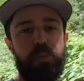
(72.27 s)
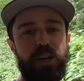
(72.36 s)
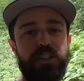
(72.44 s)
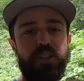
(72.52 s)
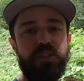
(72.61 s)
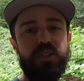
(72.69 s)
but
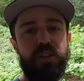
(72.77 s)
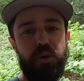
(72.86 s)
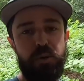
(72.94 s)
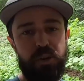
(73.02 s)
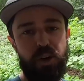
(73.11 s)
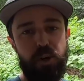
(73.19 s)
I chose to go
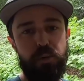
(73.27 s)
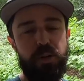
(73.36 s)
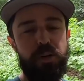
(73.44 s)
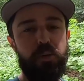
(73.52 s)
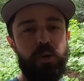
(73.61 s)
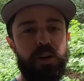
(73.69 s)
with the
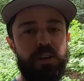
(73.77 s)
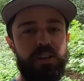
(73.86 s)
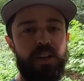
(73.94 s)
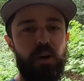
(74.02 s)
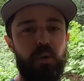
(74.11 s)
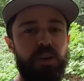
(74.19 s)
carbureted one.
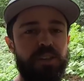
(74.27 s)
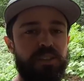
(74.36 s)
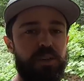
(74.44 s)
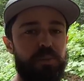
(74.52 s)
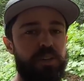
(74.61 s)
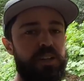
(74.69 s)
I wanted
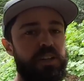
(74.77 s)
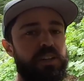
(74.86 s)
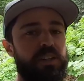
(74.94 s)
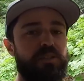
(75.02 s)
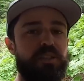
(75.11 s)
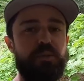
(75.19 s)
something
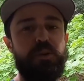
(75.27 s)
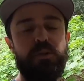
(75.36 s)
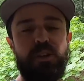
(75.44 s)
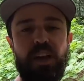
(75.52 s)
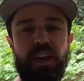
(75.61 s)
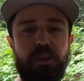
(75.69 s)
that was going to be
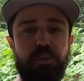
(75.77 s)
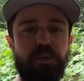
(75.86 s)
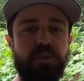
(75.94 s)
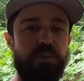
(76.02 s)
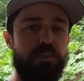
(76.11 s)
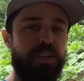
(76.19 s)

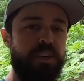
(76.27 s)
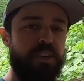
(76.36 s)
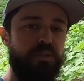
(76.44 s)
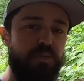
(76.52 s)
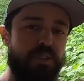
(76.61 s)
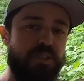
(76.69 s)
reliable, something I
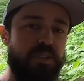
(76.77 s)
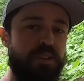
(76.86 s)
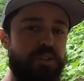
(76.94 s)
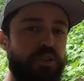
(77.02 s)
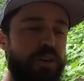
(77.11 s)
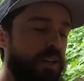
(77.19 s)
could fix on
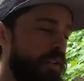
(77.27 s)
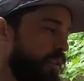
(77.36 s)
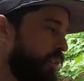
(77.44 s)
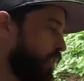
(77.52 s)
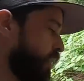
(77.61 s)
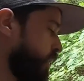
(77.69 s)
the
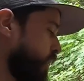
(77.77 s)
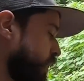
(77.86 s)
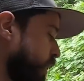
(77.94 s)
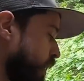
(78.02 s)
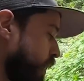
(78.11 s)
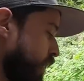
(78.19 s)
trail.
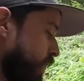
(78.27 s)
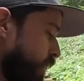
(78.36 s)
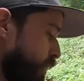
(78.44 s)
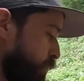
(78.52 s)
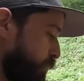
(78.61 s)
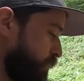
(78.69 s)

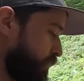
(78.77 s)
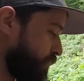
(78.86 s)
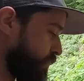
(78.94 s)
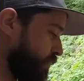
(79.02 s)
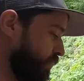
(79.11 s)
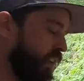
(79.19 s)
I
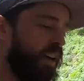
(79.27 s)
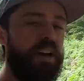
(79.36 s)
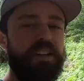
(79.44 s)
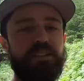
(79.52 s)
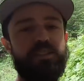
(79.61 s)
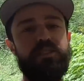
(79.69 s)

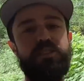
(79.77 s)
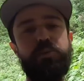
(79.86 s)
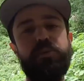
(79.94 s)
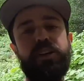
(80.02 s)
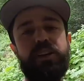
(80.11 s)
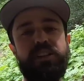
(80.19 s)
could
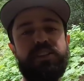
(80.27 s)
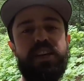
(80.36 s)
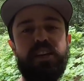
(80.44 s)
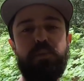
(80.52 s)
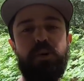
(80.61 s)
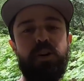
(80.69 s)

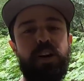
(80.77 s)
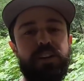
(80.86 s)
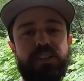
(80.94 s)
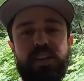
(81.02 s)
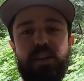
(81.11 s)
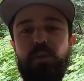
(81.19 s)
take apart. I
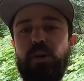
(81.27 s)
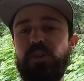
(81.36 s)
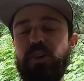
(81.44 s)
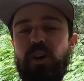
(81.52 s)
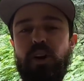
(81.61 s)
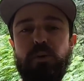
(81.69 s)
could take apart
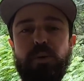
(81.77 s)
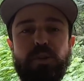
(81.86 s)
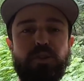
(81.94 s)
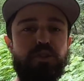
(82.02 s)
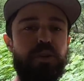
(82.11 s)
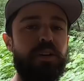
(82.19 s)
the carb on
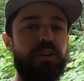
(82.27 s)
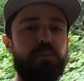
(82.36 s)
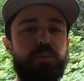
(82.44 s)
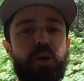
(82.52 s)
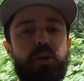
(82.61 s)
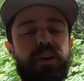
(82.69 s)
the trail
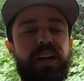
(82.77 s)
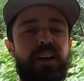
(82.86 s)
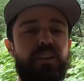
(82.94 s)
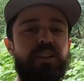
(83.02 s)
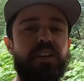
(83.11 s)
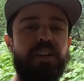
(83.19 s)
and blow it
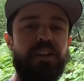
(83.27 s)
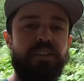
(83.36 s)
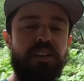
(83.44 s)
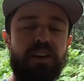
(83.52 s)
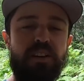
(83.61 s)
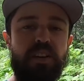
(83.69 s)
out.
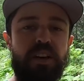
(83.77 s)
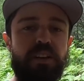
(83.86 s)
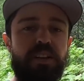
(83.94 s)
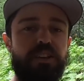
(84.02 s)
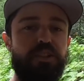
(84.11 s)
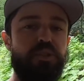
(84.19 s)
Not a lot
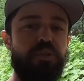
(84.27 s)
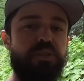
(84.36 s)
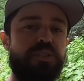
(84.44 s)
of electrical